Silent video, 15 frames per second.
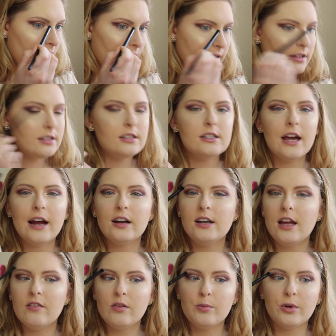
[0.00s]
And since I already
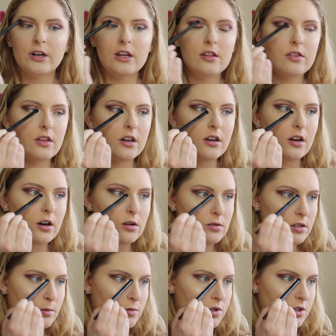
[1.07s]
have a pretty thin
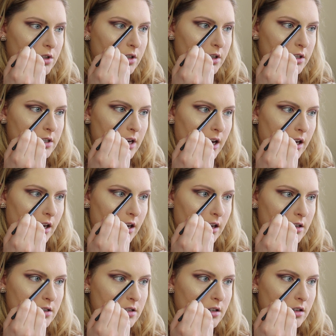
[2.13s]
nose, I'm just going to take
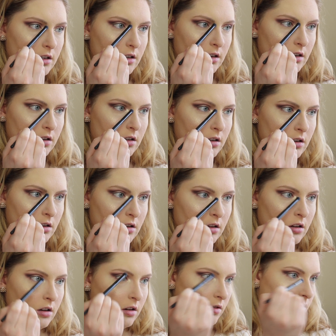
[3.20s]
it
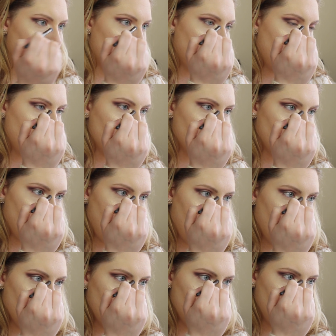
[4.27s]
from my
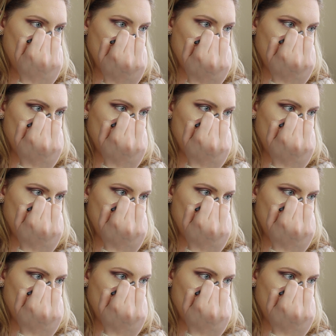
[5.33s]
brow